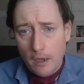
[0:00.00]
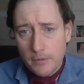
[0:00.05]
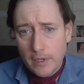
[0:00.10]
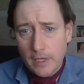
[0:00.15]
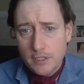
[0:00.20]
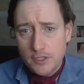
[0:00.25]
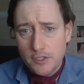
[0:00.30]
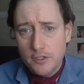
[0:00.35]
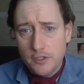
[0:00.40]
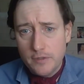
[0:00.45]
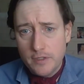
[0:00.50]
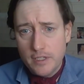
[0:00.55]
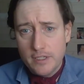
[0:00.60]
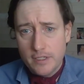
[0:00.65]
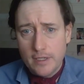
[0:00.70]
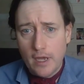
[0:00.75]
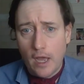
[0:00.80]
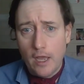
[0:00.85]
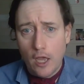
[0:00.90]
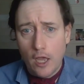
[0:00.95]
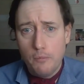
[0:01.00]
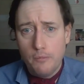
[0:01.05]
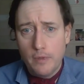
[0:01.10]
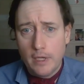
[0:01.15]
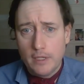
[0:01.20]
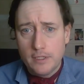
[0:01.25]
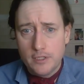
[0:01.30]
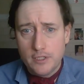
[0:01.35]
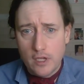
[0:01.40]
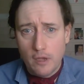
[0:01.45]
that's this. I hope
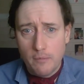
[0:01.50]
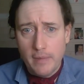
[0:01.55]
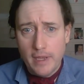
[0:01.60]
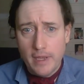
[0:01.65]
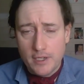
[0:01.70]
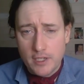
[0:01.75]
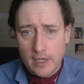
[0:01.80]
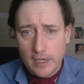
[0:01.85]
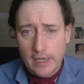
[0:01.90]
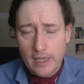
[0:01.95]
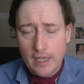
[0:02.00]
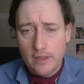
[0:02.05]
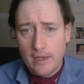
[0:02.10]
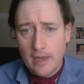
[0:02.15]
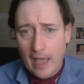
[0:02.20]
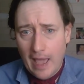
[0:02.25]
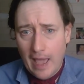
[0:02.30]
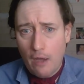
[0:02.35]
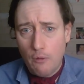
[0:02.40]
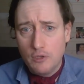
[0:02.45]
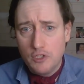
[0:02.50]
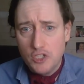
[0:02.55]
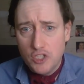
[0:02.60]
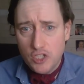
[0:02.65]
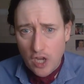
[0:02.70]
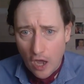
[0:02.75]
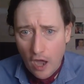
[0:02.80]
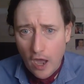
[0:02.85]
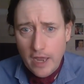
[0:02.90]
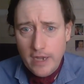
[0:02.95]
that makes clear then how a
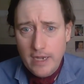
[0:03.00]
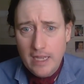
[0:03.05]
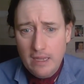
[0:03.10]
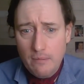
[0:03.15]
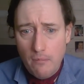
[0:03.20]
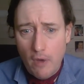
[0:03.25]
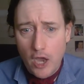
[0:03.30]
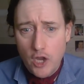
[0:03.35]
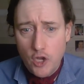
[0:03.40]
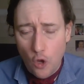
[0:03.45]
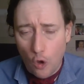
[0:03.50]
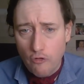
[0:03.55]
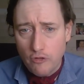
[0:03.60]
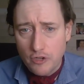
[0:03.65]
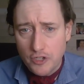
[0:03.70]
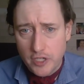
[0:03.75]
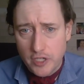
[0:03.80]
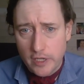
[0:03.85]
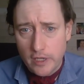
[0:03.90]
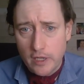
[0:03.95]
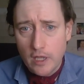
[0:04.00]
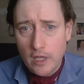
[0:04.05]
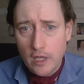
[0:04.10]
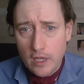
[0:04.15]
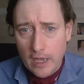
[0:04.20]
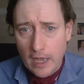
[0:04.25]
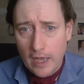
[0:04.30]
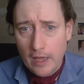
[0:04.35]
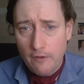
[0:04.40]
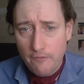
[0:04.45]
tiny minority,
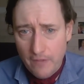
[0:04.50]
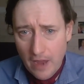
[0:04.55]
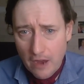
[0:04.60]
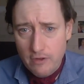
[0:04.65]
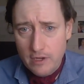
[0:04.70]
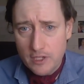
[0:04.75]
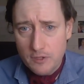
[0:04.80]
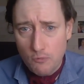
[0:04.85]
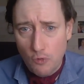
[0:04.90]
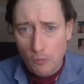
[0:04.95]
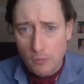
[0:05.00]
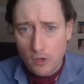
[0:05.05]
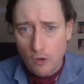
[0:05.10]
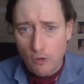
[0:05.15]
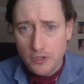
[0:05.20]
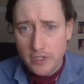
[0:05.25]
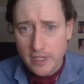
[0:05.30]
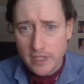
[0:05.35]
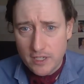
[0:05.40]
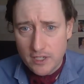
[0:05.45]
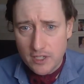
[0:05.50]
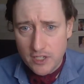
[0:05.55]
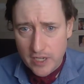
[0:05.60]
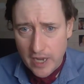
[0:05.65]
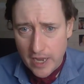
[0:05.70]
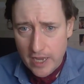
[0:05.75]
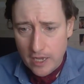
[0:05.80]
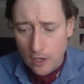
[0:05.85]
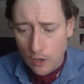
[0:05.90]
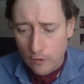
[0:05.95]
a very small minority, can
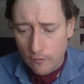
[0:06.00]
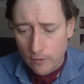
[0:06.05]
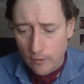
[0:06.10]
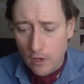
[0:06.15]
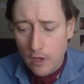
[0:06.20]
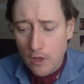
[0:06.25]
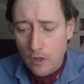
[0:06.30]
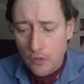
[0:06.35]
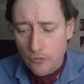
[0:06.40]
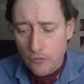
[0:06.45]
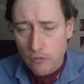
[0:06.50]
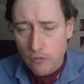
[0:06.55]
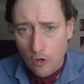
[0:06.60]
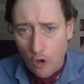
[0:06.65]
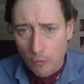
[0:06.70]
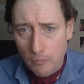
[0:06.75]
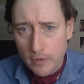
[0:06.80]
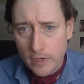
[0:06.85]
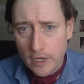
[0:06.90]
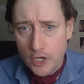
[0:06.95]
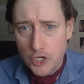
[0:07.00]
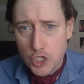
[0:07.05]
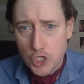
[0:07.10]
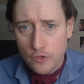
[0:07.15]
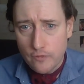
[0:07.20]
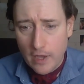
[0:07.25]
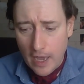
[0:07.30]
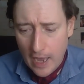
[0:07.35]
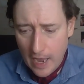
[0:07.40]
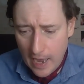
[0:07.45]
take over through a combination
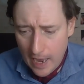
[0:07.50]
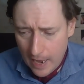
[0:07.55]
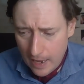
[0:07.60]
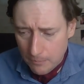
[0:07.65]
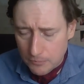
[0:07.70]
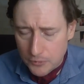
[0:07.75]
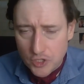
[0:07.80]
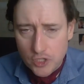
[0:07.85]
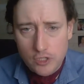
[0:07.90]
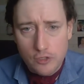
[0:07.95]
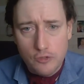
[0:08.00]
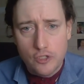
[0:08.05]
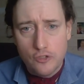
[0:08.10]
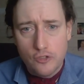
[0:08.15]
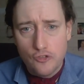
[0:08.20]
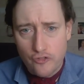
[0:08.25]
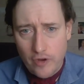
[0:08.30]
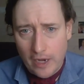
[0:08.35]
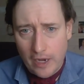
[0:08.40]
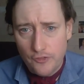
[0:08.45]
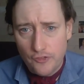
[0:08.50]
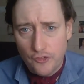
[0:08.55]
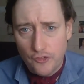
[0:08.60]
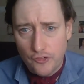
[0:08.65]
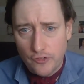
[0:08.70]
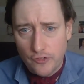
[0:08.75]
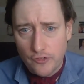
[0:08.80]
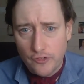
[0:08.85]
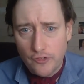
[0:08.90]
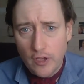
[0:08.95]
of absolute
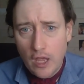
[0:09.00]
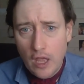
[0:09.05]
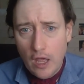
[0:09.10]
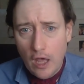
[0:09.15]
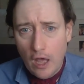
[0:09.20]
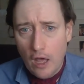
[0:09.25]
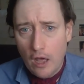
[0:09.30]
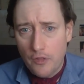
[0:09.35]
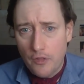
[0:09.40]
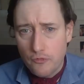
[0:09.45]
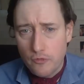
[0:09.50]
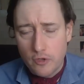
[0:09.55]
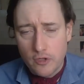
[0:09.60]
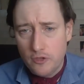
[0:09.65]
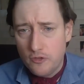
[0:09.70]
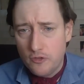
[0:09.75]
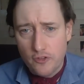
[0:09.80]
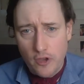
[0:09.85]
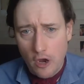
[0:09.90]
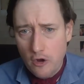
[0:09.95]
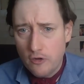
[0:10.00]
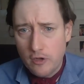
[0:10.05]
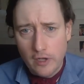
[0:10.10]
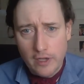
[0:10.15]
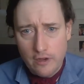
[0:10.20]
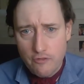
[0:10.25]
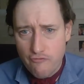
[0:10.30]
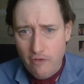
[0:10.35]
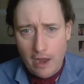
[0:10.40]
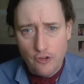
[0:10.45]
intransigence, through
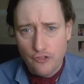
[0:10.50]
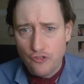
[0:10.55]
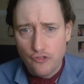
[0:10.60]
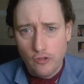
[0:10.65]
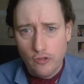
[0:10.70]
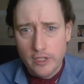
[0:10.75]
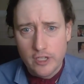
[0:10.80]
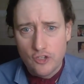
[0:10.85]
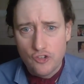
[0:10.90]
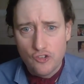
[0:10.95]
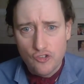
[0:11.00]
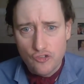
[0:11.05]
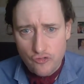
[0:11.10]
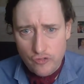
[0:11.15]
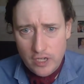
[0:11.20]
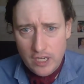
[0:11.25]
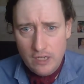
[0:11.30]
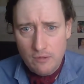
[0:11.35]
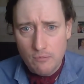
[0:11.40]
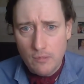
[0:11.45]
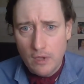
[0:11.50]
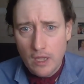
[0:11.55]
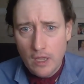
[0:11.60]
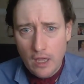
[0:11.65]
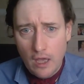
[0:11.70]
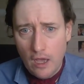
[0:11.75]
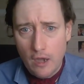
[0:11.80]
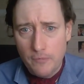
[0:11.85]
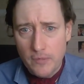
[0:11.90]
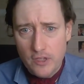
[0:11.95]
totally irrational, extreme
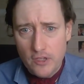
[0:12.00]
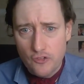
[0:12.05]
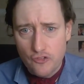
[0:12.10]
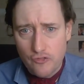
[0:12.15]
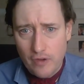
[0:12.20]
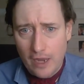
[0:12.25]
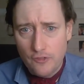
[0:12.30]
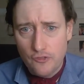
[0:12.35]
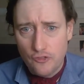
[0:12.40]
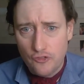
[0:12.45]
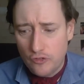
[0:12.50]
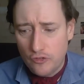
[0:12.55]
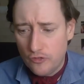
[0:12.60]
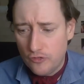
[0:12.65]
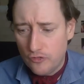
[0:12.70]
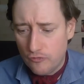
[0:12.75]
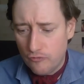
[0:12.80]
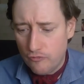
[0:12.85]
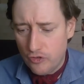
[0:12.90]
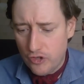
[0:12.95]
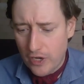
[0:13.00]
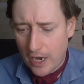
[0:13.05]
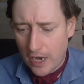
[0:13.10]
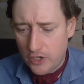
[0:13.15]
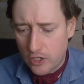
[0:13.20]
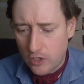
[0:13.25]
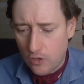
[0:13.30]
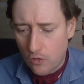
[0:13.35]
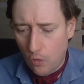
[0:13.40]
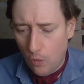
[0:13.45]
intransigence, and
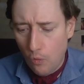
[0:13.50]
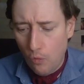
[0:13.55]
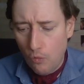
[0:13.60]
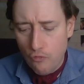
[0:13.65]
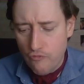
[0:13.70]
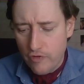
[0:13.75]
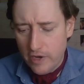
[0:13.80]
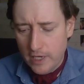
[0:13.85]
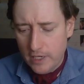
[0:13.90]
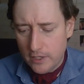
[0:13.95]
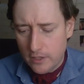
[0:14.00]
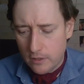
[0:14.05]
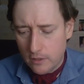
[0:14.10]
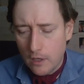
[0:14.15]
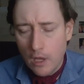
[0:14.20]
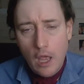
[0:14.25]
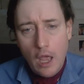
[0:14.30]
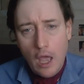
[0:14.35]
rejecting all reason,